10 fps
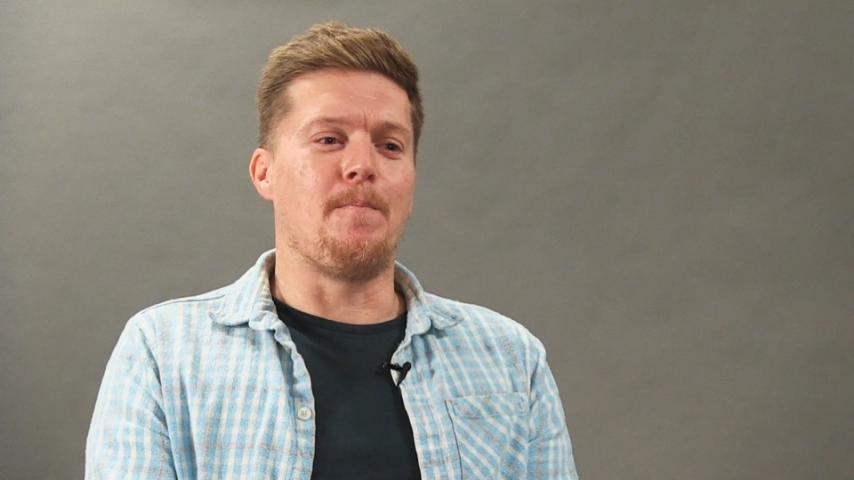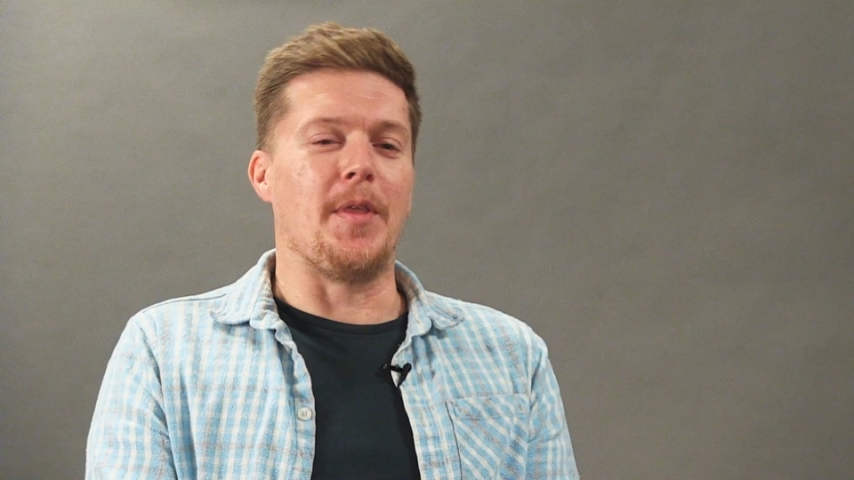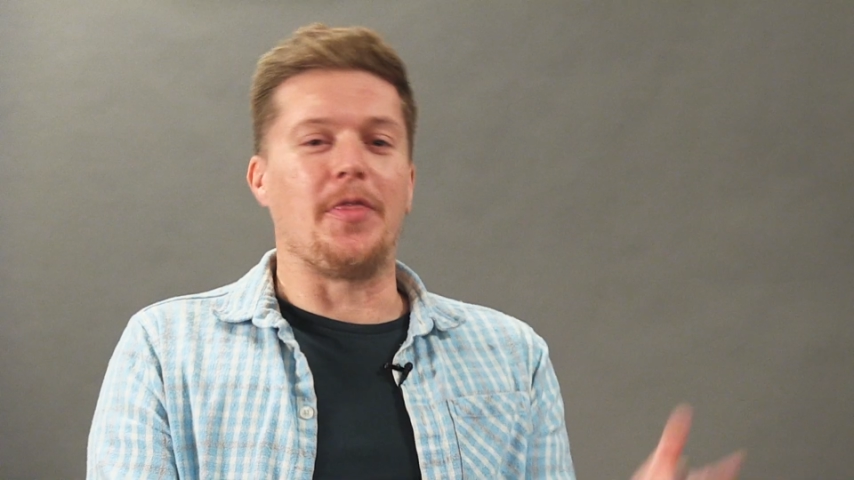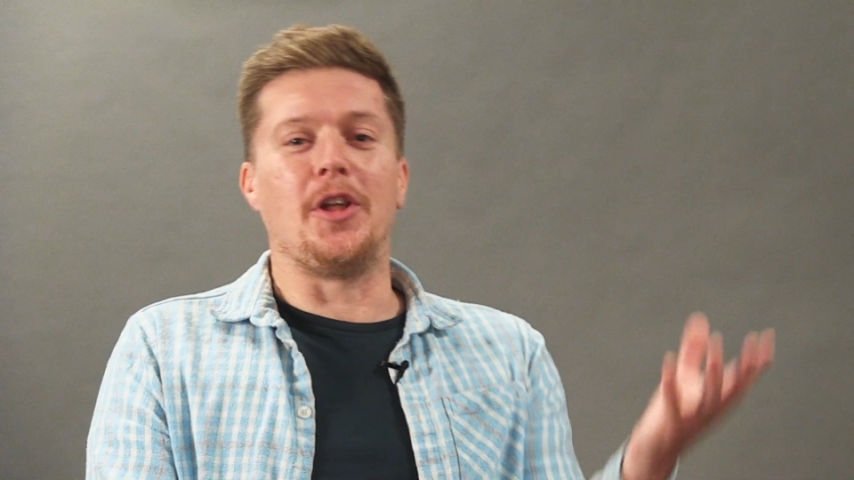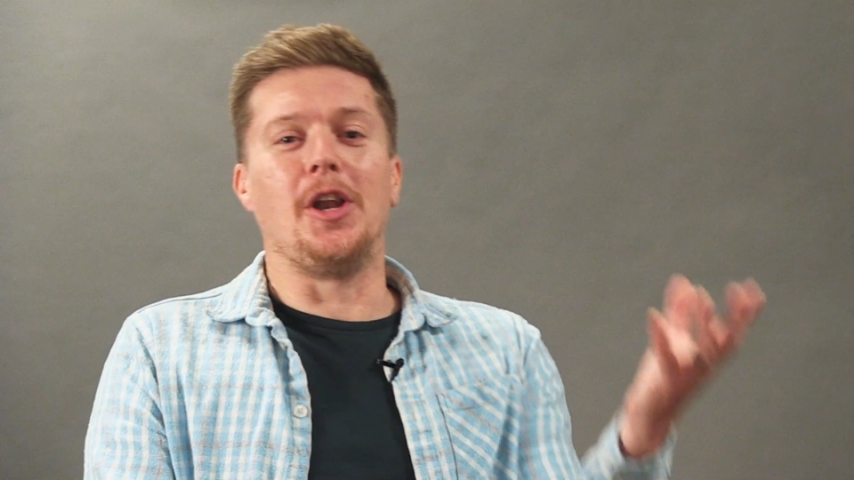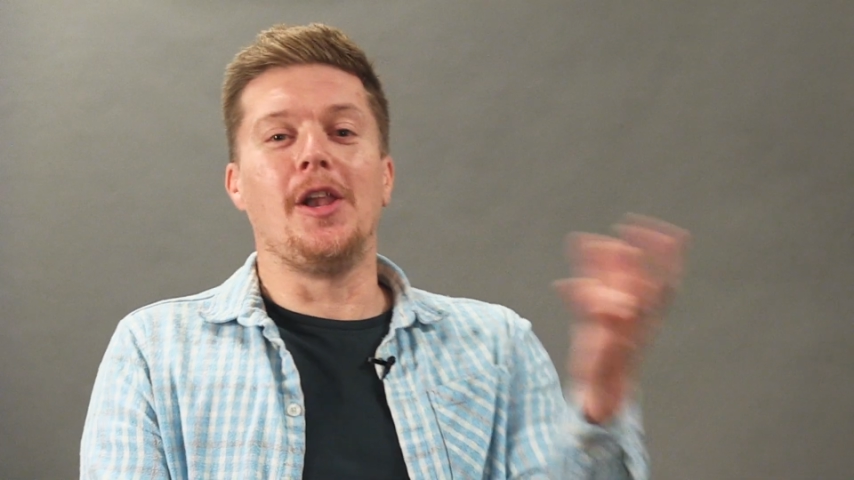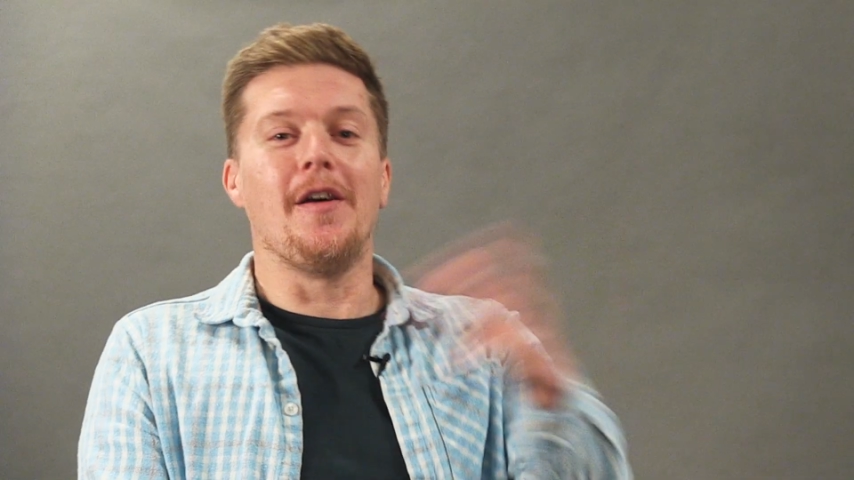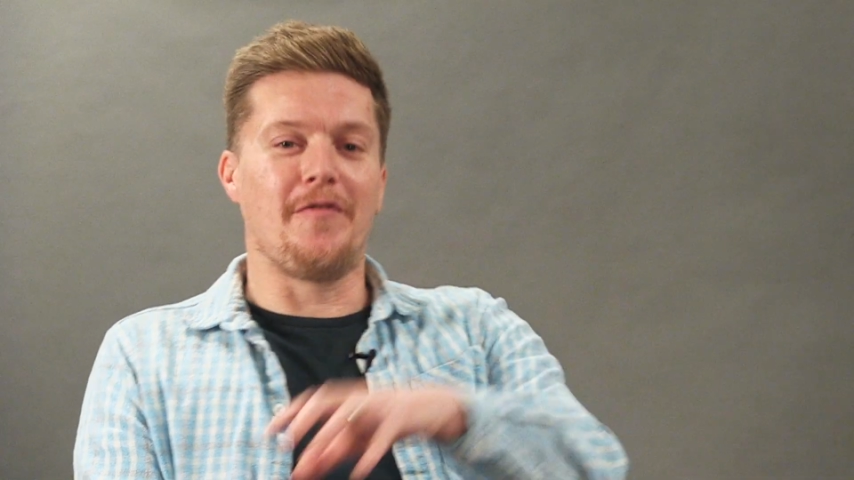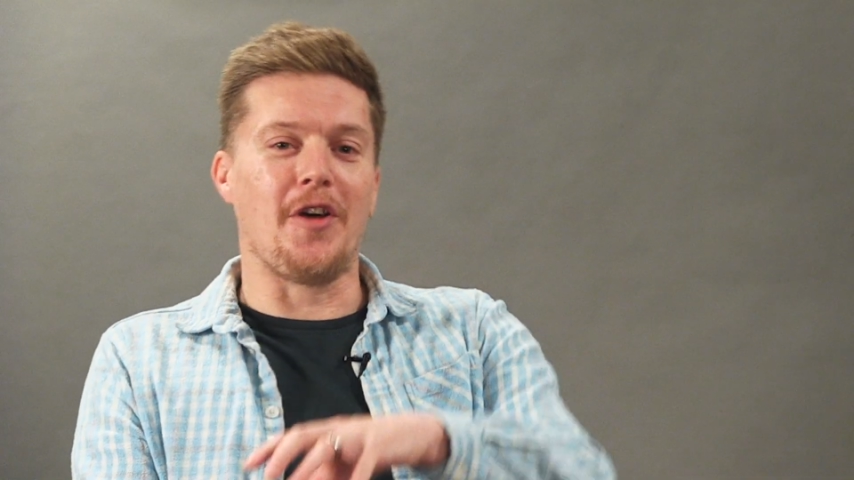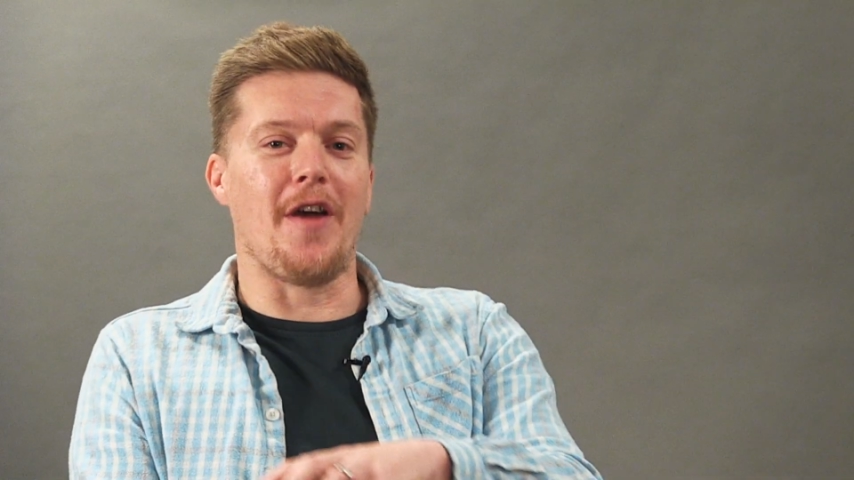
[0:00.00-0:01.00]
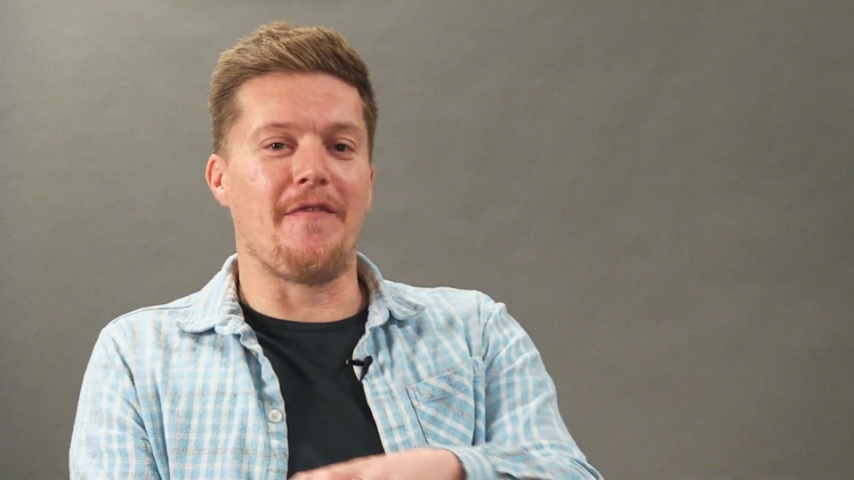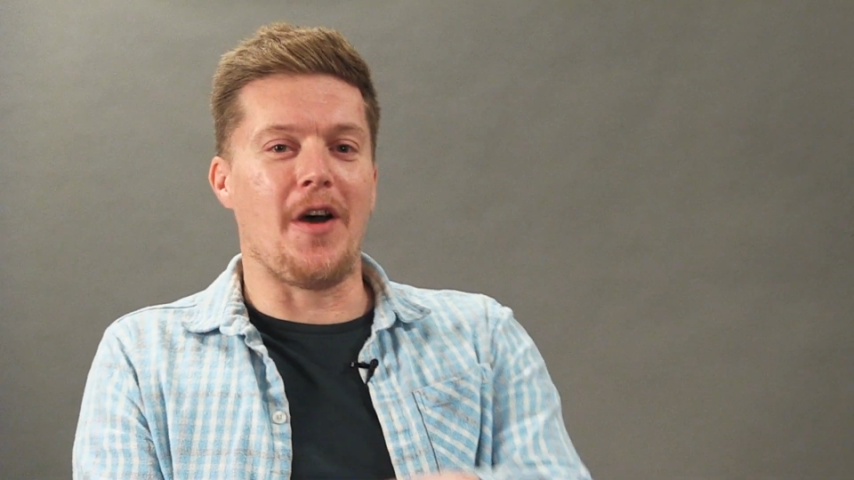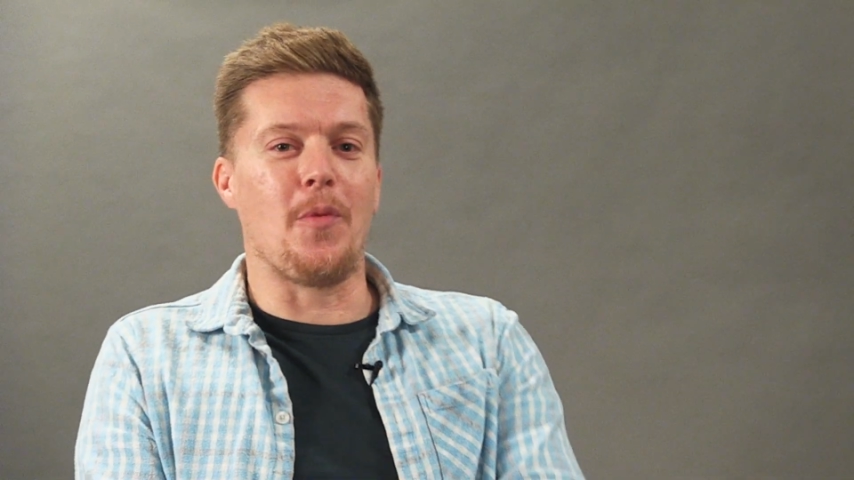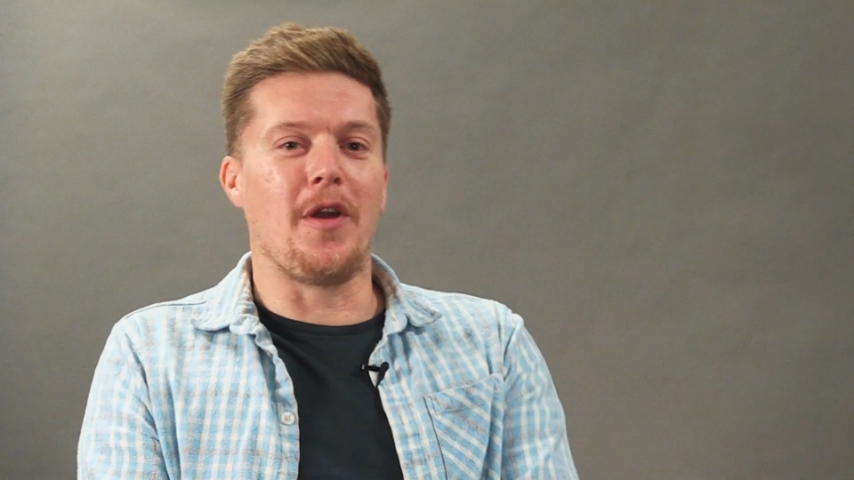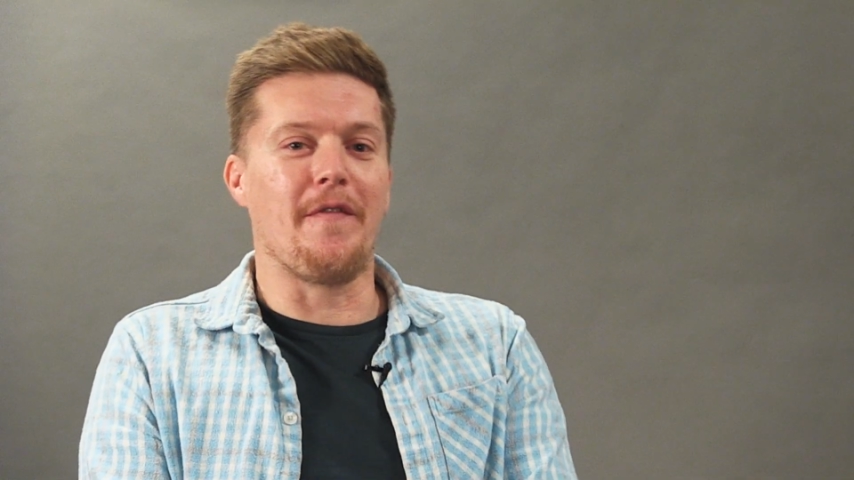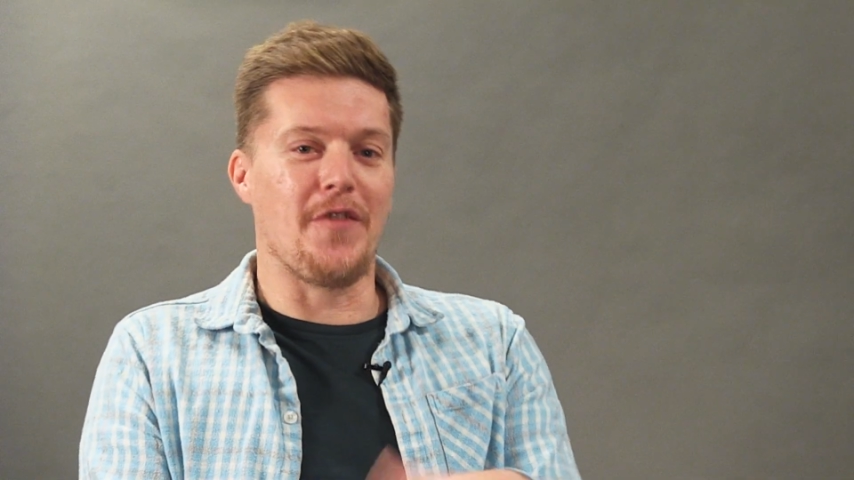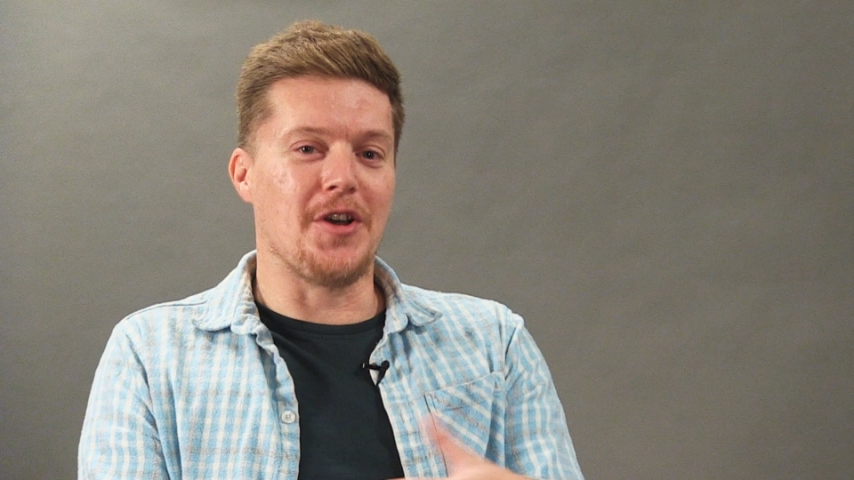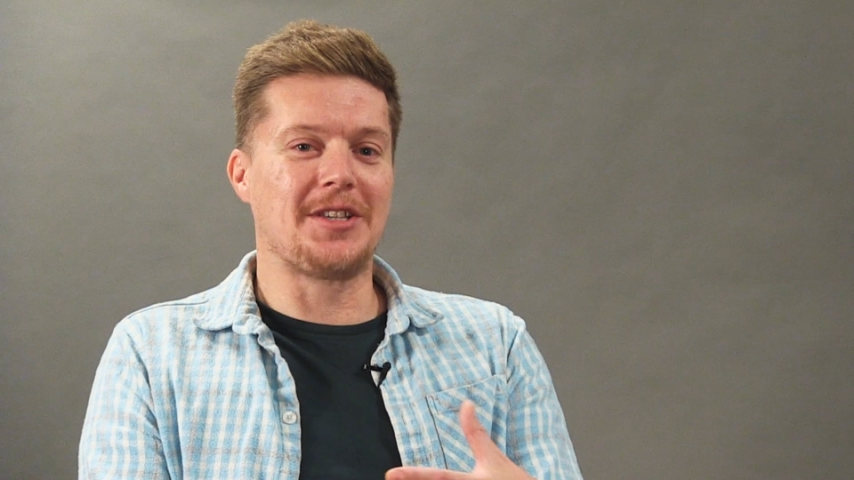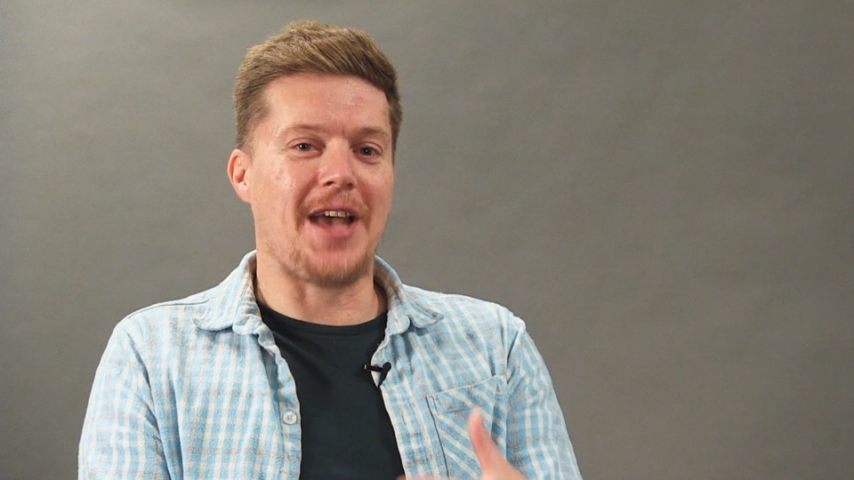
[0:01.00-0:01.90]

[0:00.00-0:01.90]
But the love that I felt when I first